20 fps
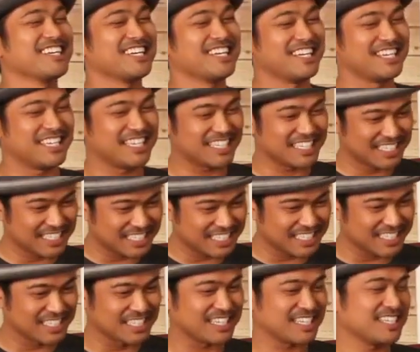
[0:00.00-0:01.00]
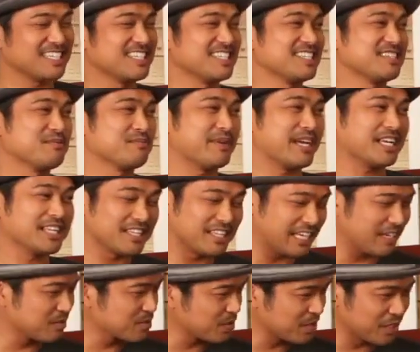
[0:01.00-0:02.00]
Yeah. Yeah. Back in the day,
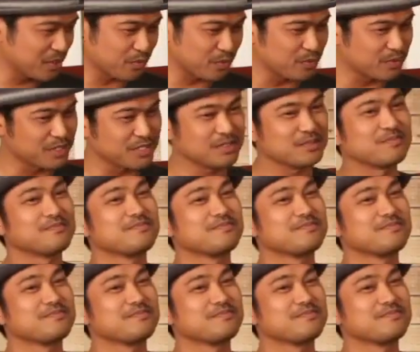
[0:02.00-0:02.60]
it was only 310. Yeah.